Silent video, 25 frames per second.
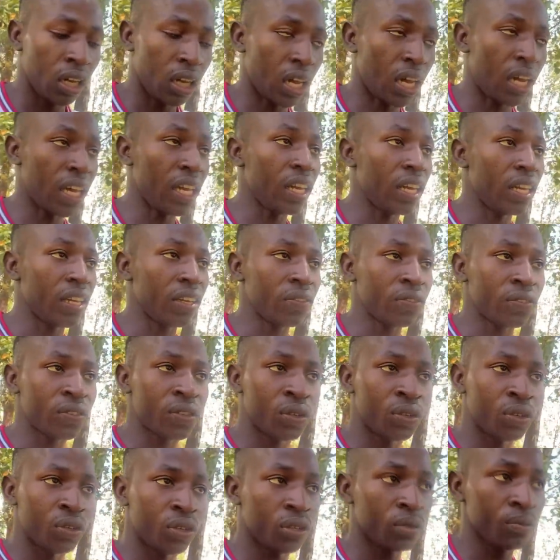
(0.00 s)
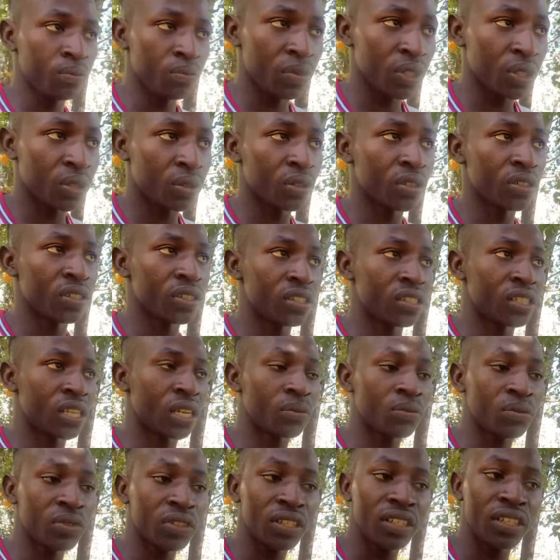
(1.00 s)
I left home because
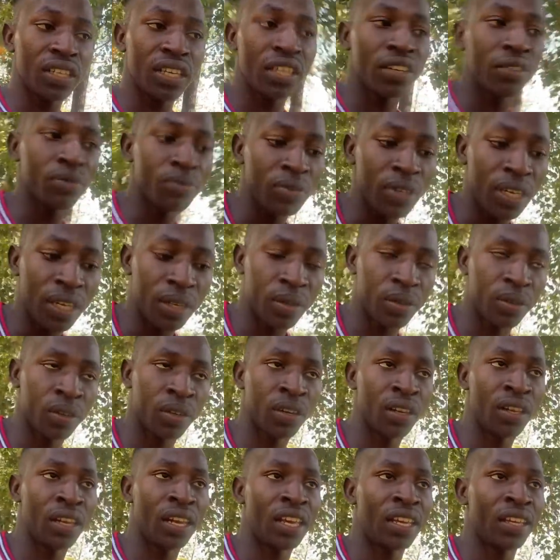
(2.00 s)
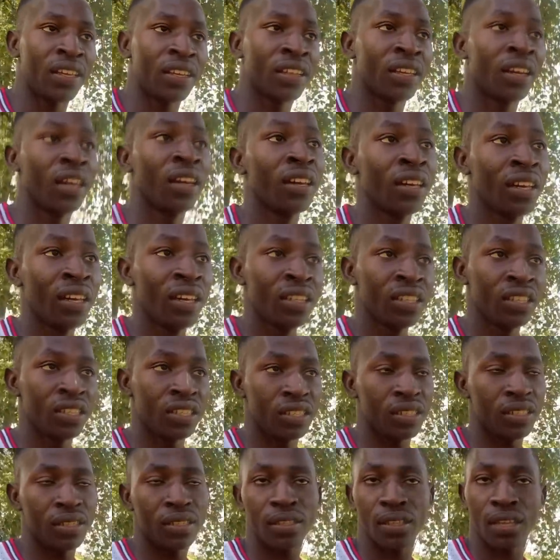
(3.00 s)
somebody gave me a call like
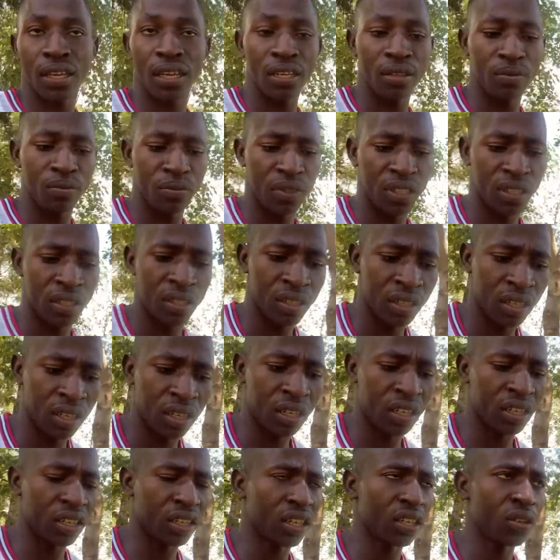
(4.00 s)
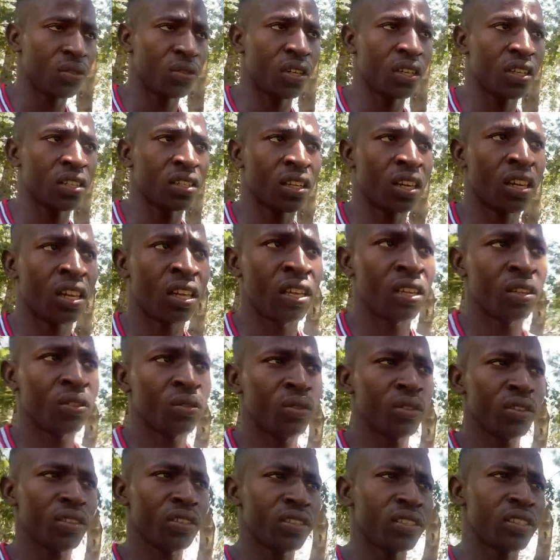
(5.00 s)
she's coming, and I wonder like,
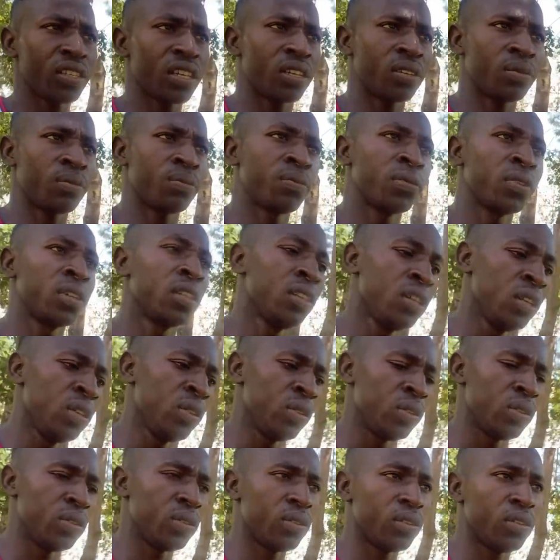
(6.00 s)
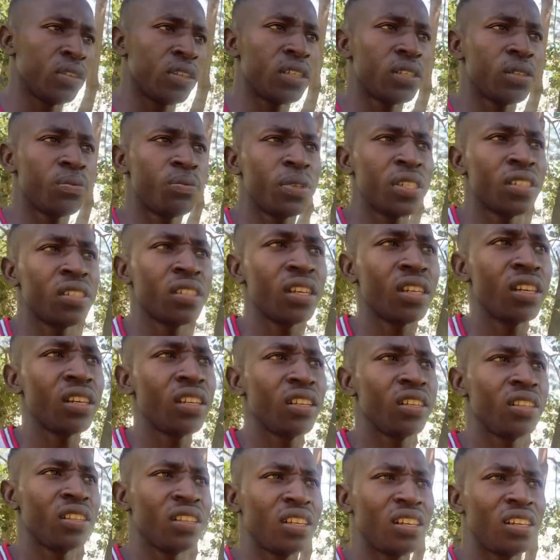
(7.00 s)
what's up, you know,
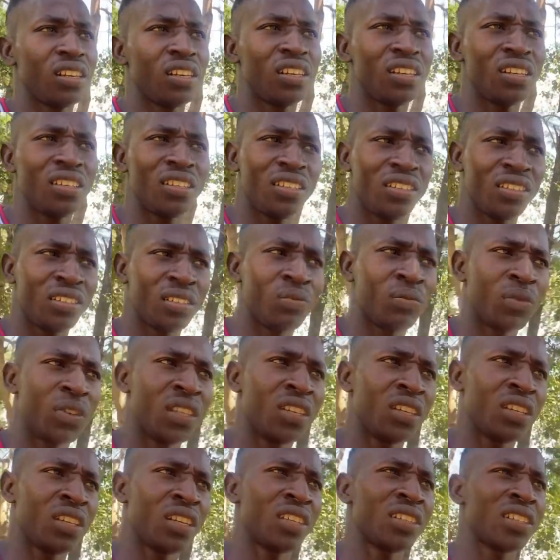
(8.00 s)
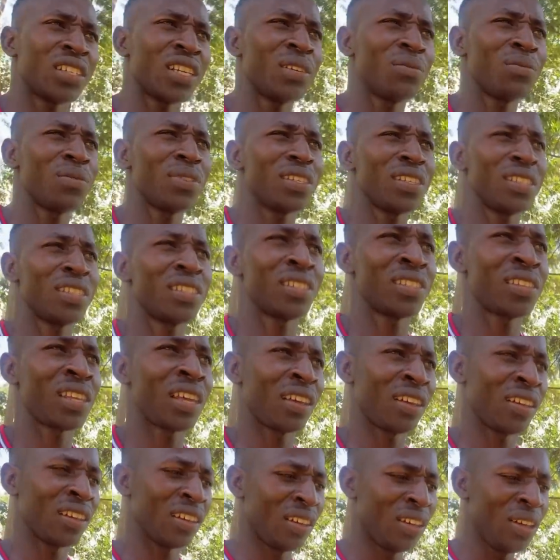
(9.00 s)
especially the ladies, man. At times it's
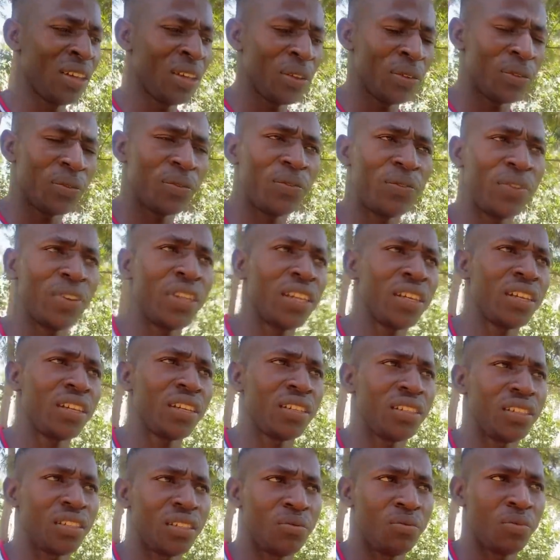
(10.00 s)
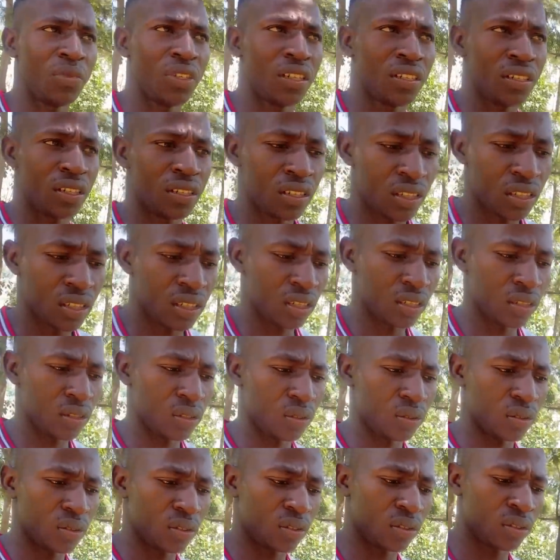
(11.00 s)
very diminishing,
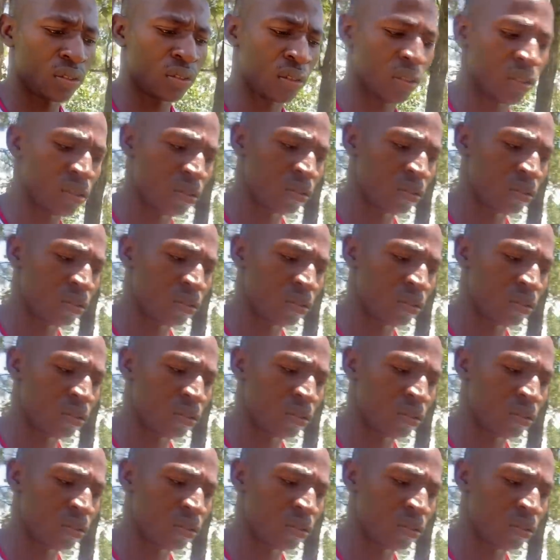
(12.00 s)
you know.